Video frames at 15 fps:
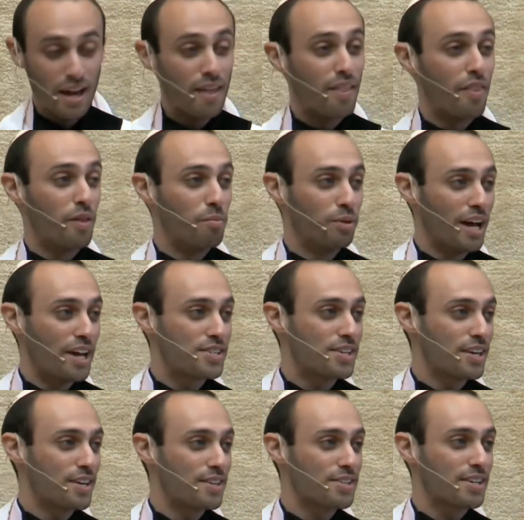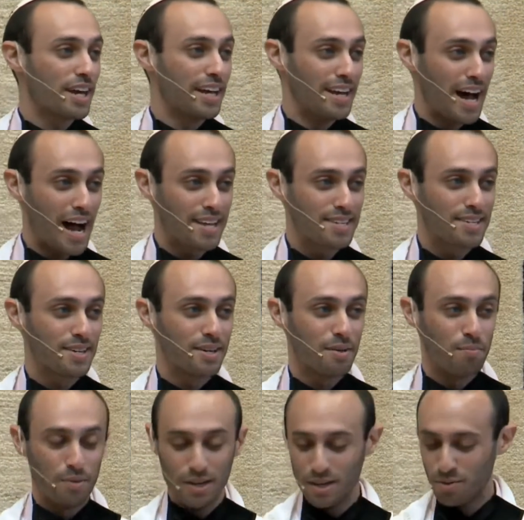then the blessings cannot
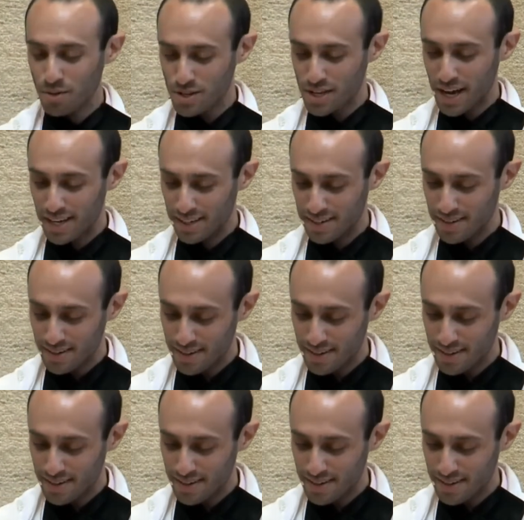be recited.